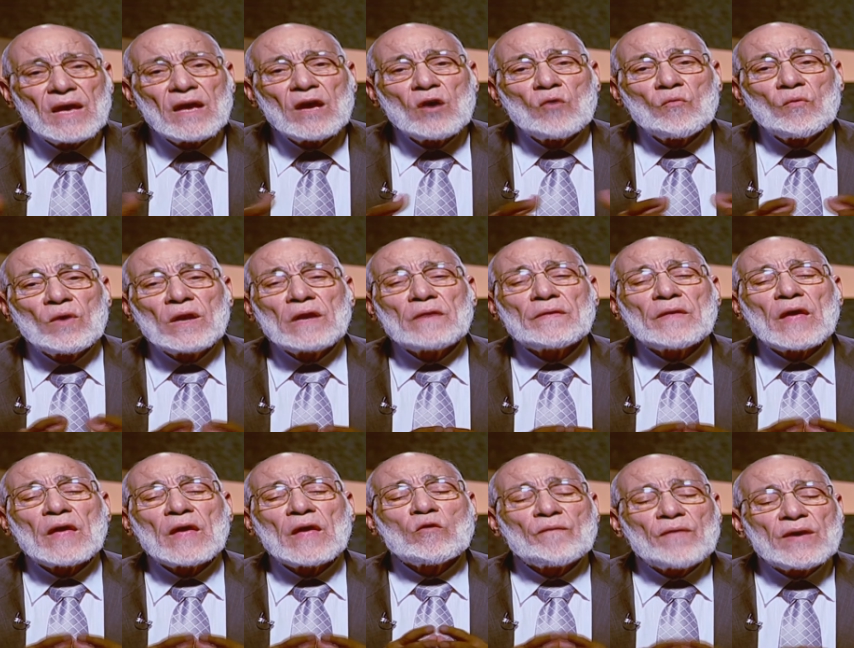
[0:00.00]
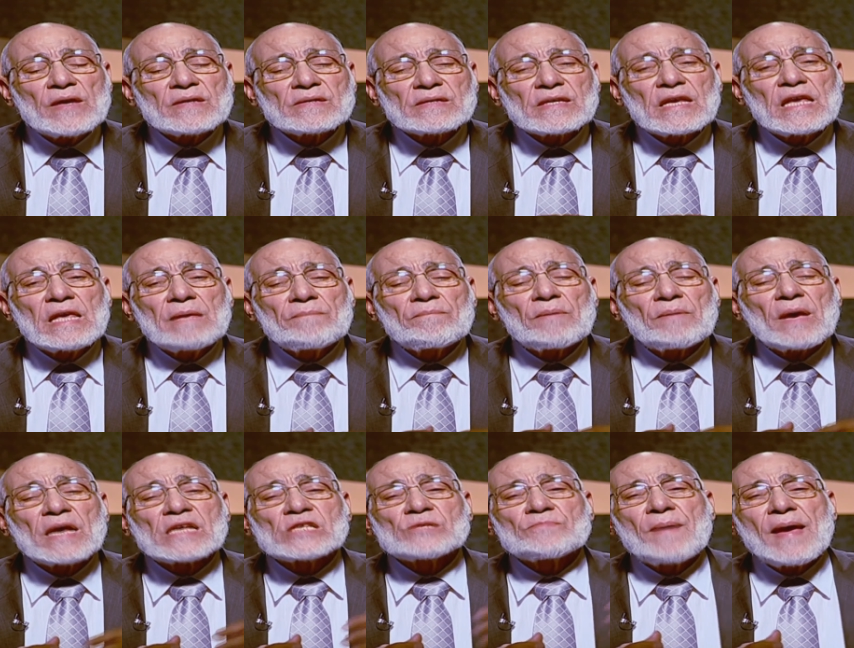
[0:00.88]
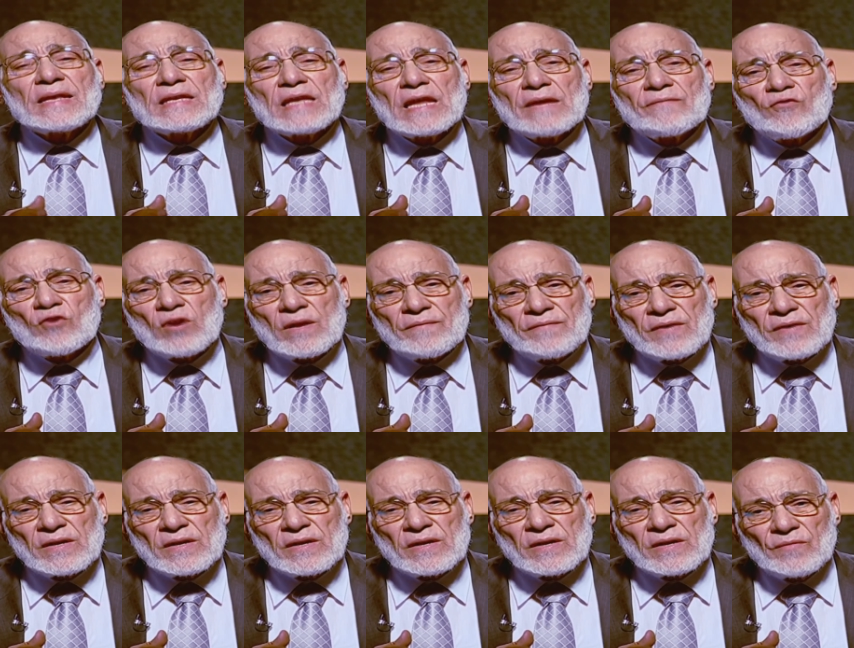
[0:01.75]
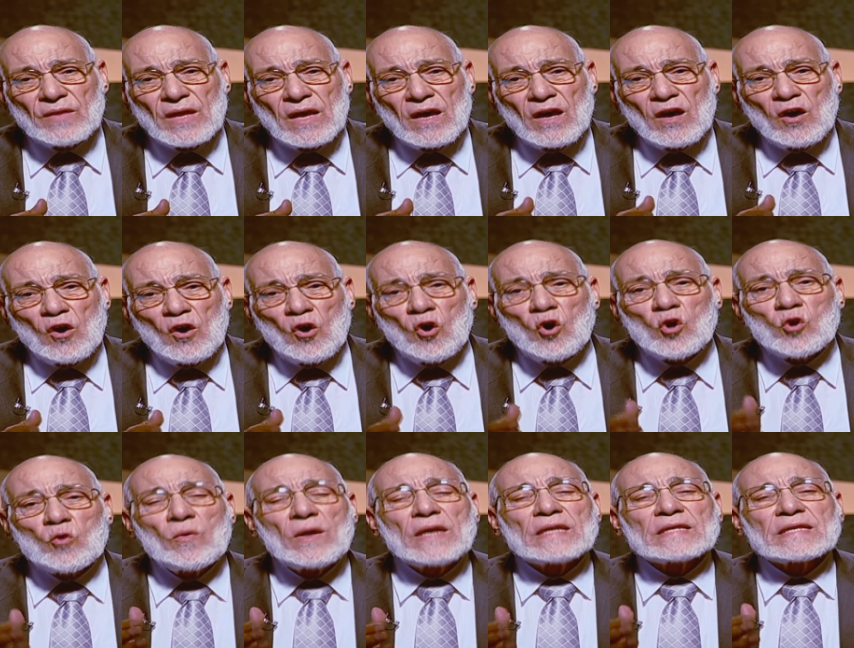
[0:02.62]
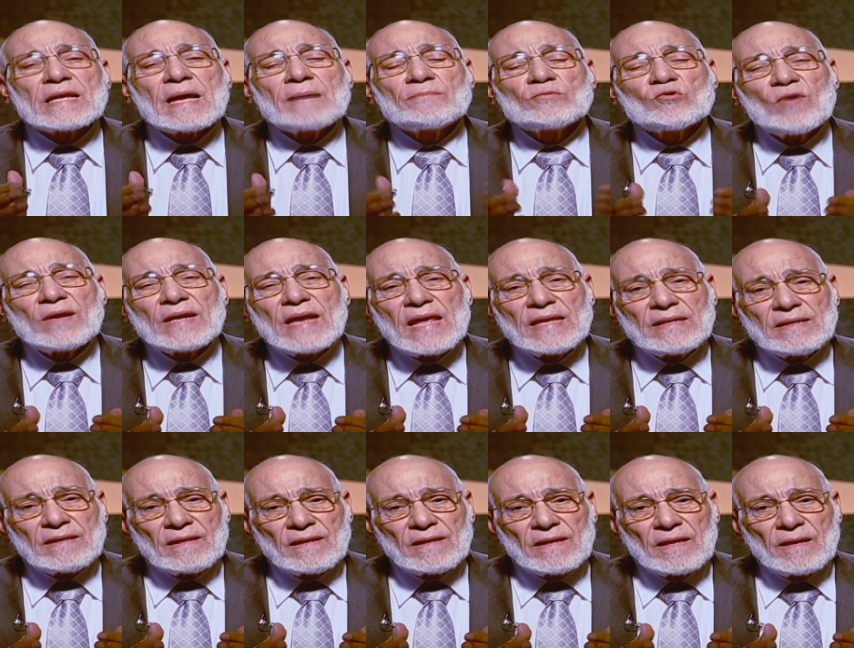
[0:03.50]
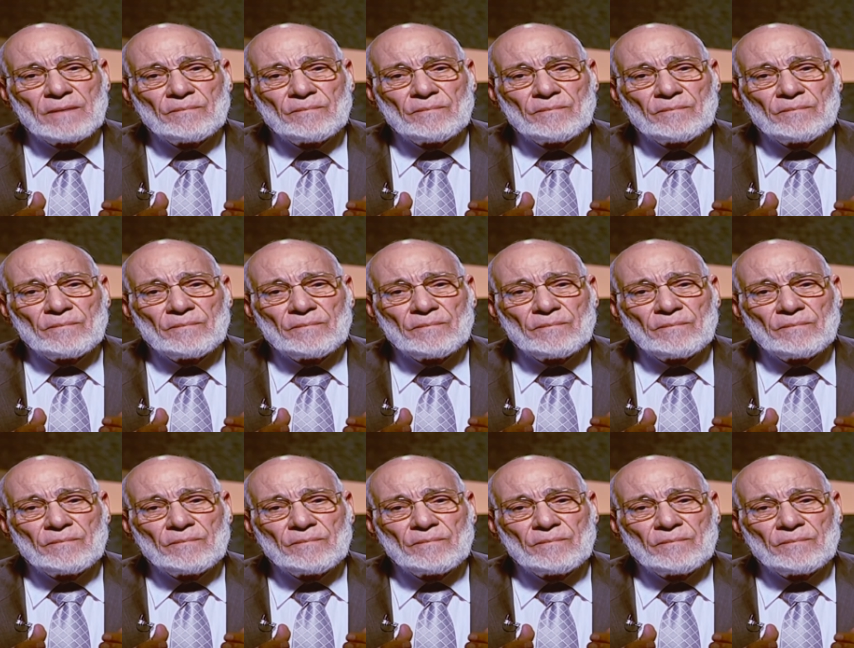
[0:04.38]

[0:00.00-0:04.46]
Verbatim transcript: Will the universe keep expanding forever? or will it come to an end?